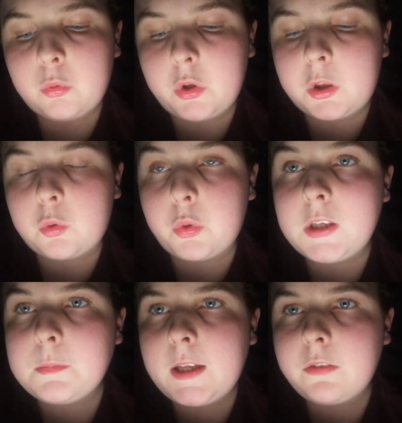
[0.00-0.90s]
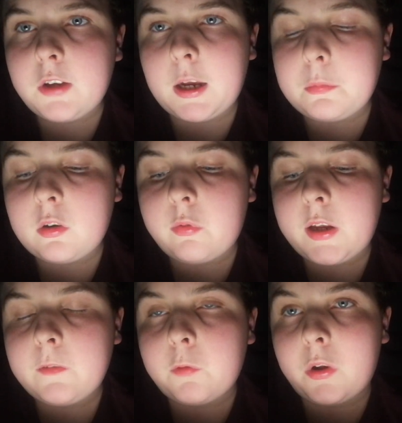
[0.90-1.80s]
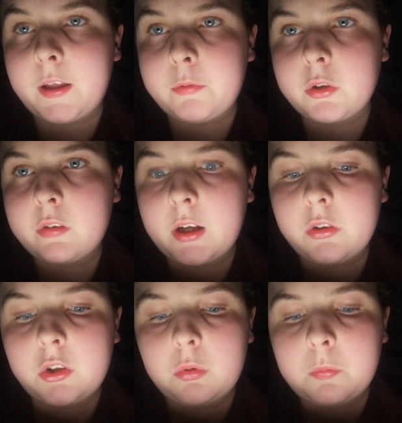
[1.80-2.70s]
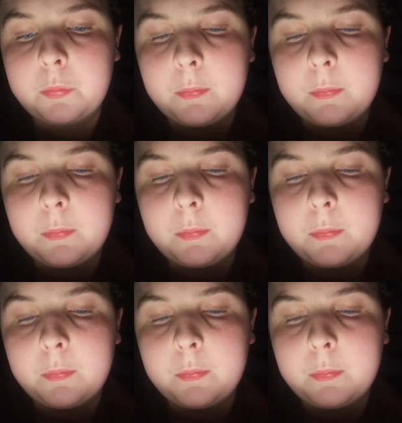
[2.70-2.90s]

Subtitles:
with 3 main types of rainfall I'm going to tell you.